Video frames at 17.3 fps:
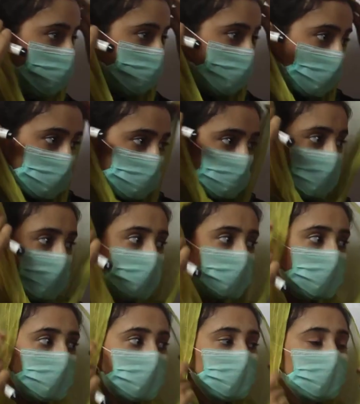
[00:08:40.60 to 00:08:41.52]

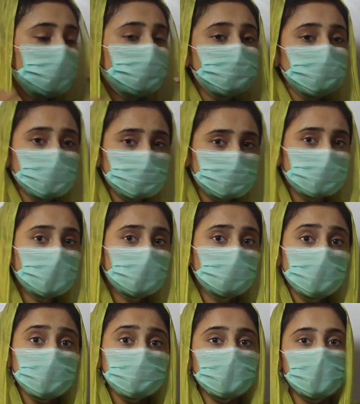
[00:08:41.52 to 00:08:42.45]
Pakistan
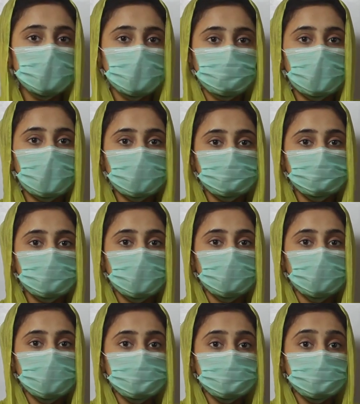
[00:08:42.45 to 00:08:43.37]
recently
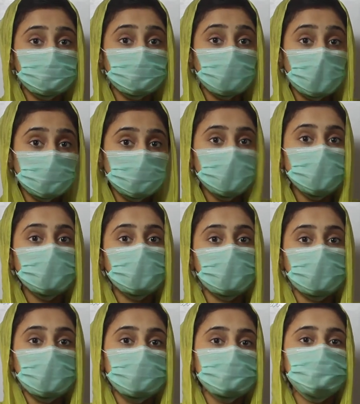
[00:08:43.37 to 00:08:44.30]
Pakistan is fighting
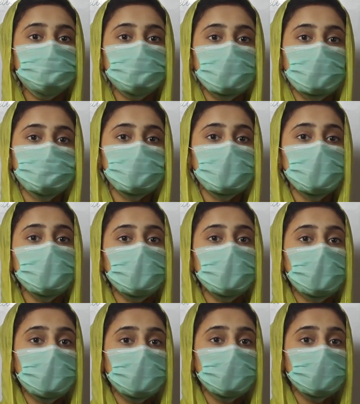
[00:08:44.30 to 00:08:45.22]
against corruption,
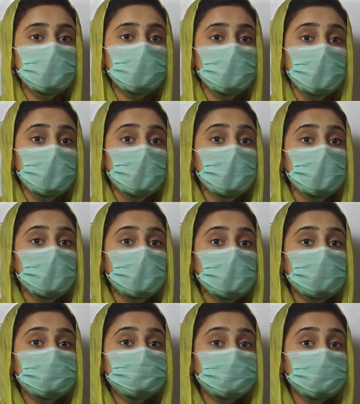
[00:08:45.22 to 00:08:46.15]
and
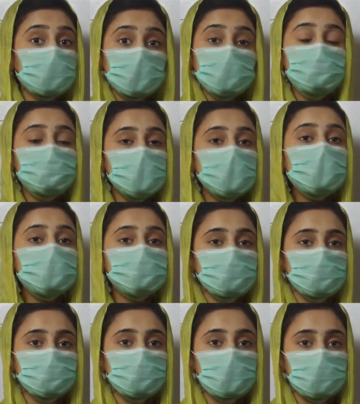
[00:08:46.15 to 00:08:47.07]
it's a very big
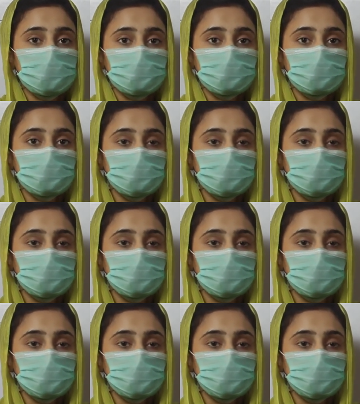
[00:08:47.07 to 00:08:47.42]
achievement.